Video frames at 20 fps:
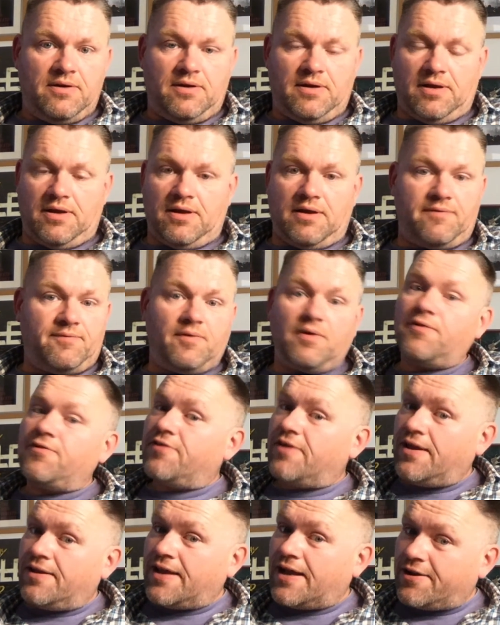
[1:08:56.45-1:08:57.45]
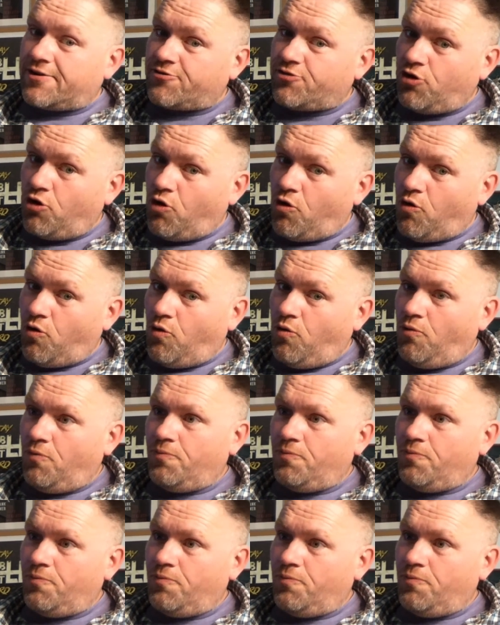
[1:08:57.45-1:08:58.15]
I'm not saying that at all.